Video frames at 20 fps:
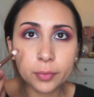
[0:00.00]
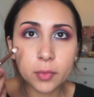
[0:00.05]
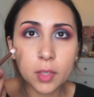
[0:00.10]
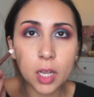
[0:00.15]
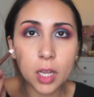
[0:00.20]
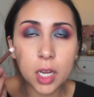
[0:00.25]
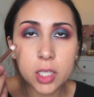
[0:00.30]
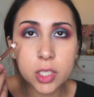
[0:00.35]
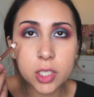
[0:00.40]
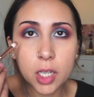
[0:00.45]

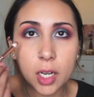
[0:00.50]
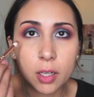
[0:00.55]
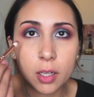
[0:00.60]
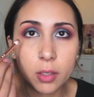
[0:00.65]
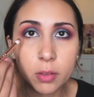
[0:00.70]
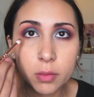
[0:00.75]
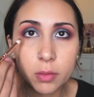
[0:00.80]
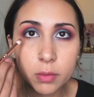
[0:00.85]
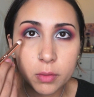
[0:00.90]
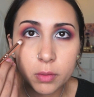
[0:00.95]

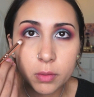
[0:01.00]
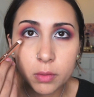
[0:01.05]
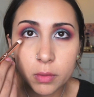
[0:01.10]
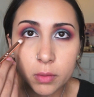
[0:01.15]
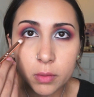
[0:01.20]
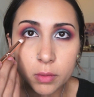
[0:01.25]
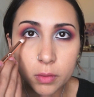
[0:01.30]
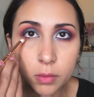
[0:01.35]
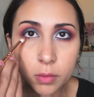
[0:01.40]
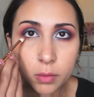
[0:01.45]
eyeshadow,
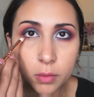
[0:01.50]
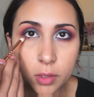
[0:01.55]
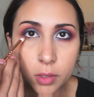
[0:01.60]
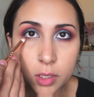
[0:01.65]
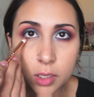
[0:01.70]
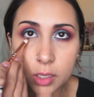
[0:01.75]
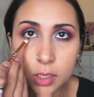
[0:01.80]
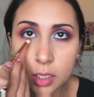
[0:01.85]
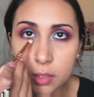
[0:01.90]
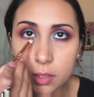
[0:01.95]
which
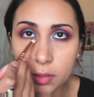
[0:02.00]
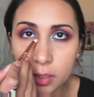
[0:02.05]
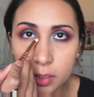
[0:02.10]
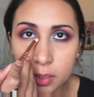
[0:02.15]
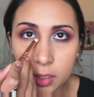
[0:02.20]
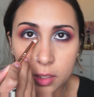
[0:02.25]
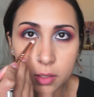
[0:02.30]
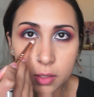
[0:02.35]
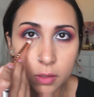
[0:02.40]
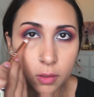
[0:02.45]
is a
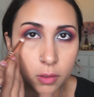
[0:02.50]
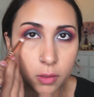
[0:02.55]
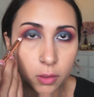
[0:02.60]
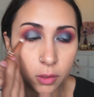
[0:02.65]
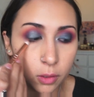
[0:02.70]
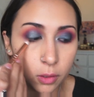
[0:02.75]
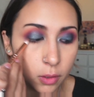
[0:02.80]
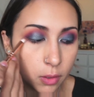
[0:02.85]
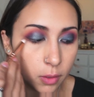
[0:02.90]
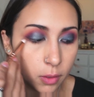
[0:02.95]
transition
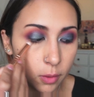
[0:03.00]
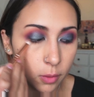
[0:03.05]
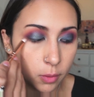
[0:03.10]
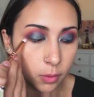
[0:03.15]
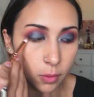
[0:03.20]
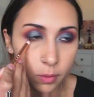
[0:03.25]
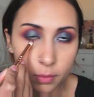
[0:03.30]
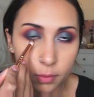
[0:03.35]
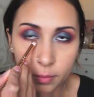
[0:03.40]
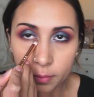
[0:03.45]
color,
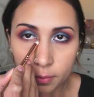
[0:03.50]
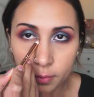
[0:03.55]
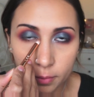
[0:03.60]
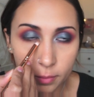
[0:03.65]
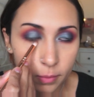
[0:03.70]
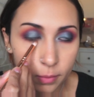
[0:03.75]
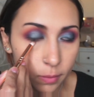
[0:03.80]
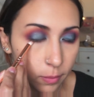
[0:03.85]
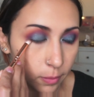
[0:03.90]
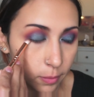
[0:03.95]

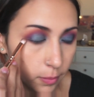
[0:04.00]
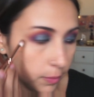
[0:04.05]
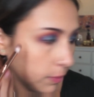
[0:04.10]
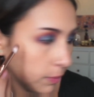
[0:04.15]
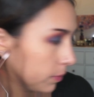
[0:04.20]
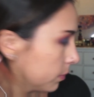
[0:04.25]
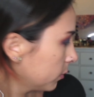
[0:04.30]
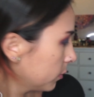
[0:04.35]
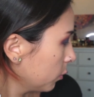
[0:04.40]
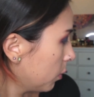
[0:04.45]

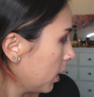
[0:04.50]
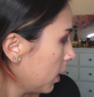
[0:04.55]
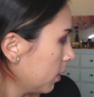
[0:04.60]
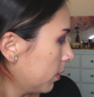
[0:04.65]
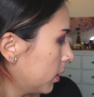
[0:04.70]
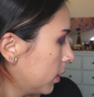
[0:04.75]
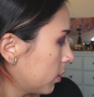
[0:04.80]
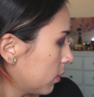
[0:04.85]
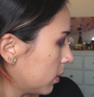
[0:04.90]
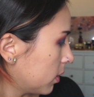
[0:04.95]
one of
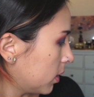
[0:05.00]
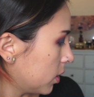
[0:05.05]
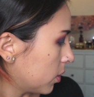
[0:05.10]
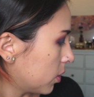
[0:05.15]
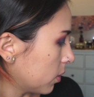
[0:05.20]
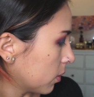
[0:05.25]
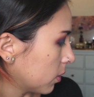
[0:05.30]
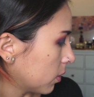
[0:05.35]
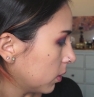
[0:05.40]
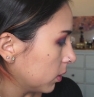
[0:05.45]
the
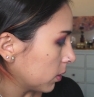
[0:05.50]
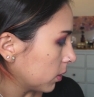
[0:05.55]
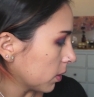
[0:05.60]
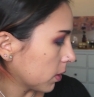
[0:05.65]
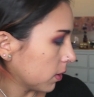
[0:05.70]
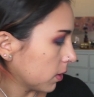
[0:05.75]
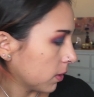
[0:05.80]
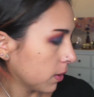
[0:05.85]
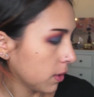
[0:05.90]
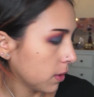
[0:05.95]
transition colors.
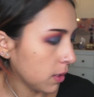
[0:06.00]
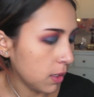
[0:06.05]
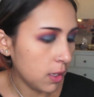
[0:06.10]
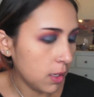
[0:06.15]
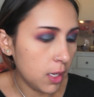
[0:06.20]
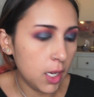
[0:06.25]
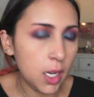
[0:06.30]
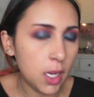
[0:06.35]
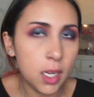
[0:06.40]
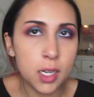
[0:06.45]

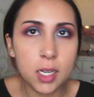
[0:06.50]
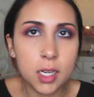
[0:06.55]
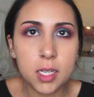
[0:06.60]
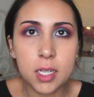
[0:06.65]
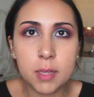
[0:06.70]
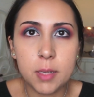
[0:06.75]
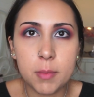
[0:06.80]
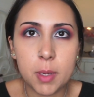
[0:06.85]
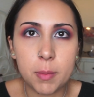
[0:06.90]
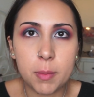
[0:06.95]
And I
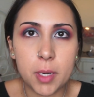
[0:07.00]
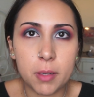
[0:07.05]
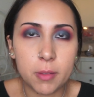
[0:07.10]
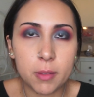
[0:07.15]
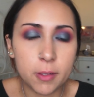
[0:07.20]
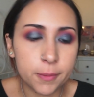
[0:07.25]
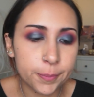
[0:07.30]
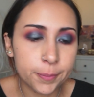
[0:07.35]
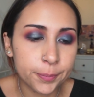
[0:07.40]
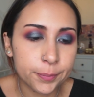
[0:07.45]
need my mirror.